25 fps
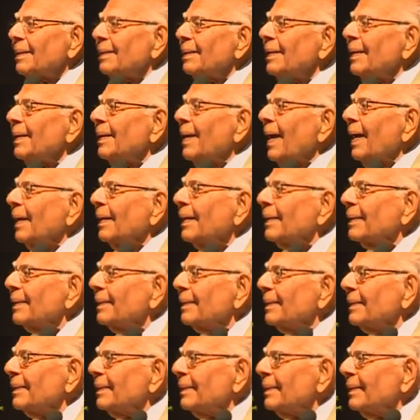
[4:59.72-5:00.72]
Then I
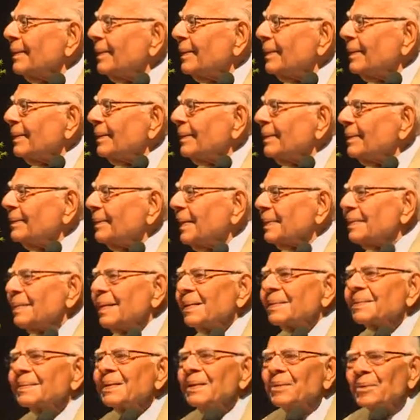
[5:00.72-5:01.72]

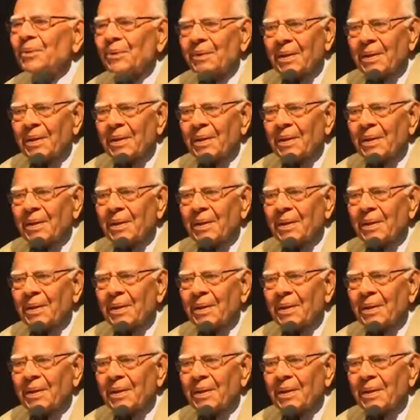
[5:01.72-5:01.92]
suggested to